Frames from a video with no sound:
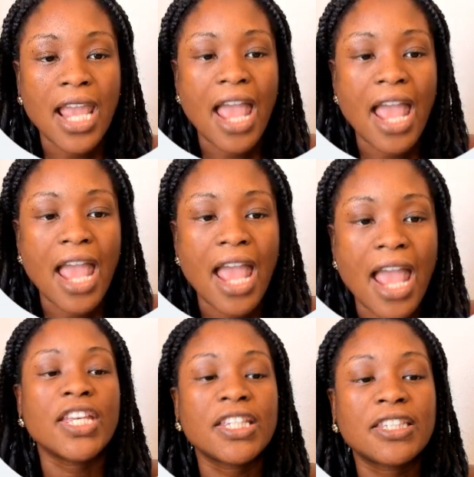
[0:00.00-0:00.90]
And
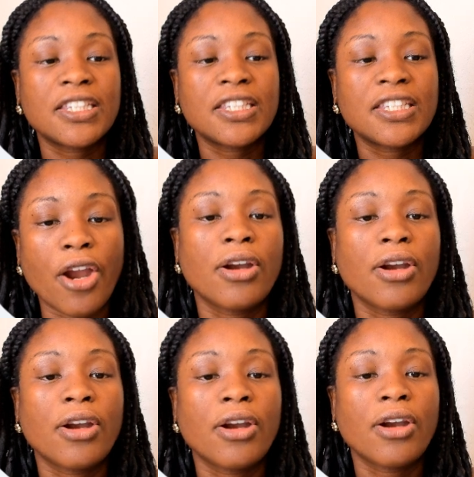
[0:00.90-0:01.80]
this is where
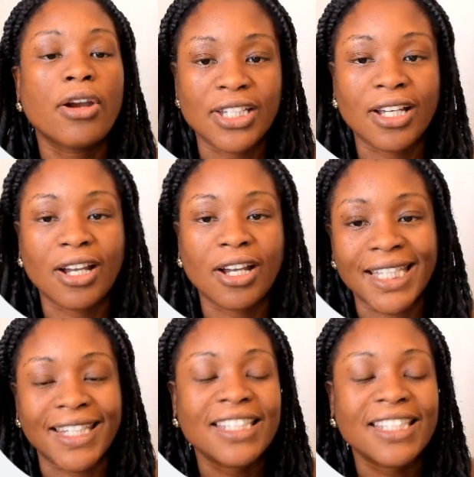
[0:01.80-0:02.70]
automation
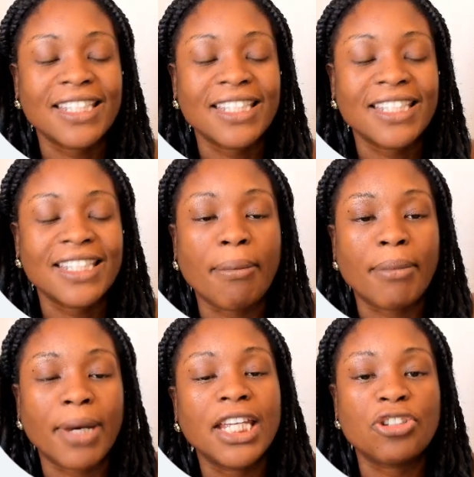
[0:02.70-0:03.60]
comes in. This is where you make
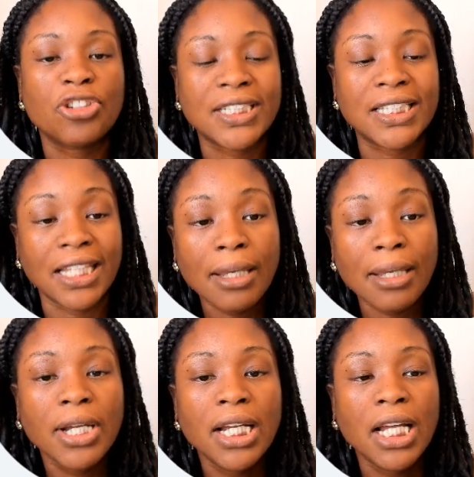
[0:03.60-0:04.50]
money in your
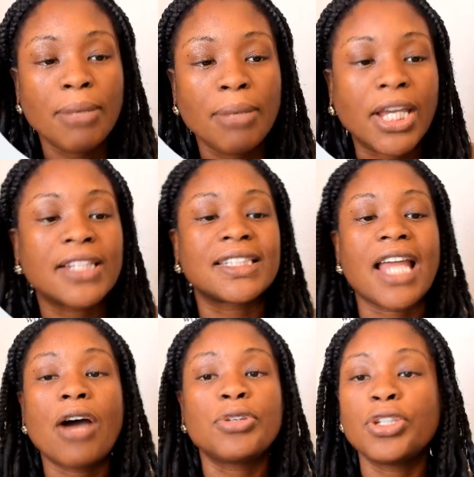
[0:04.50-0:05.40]
sleep, because
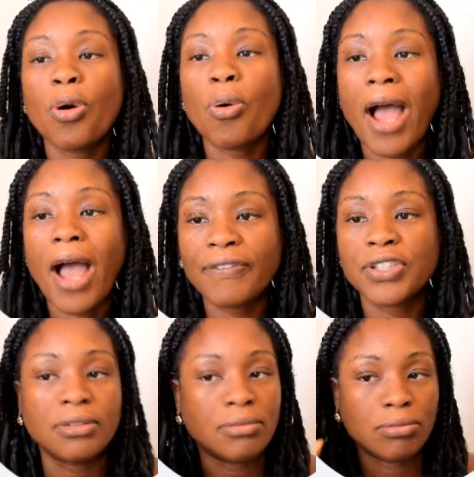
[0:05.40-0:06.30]
now you don't
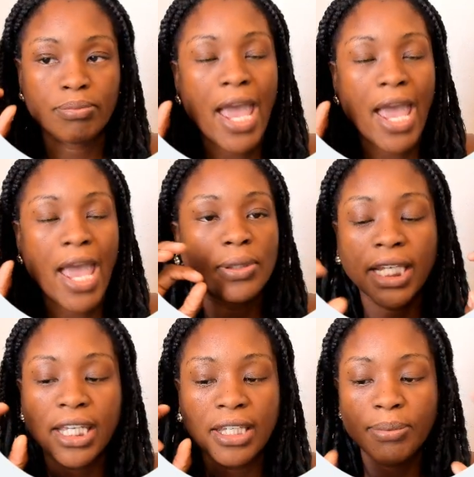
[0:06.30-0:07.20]
have to
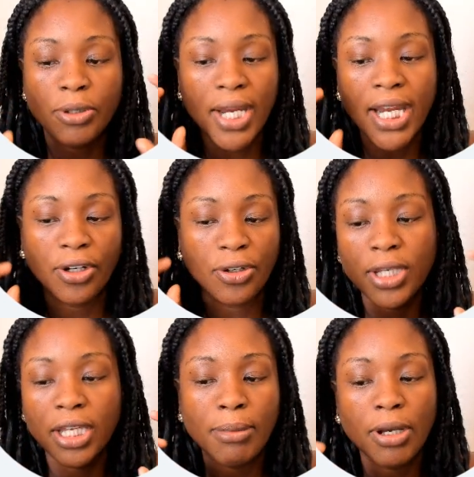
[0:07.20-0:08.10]
manually keep creating a
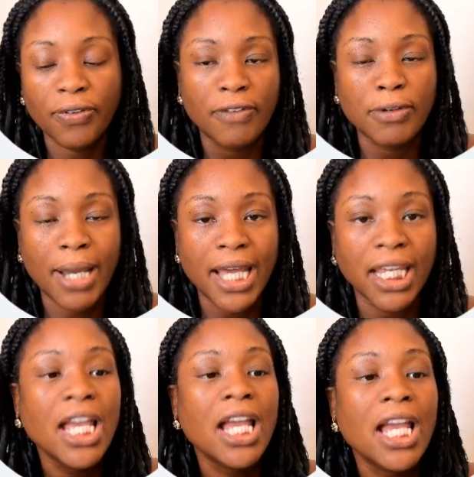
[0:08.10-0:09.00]
new email for
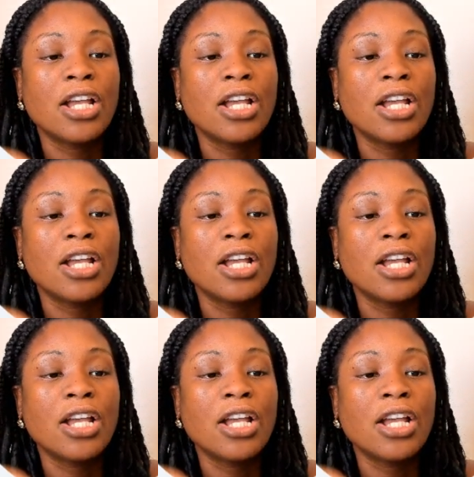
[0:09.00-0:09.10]
everybody.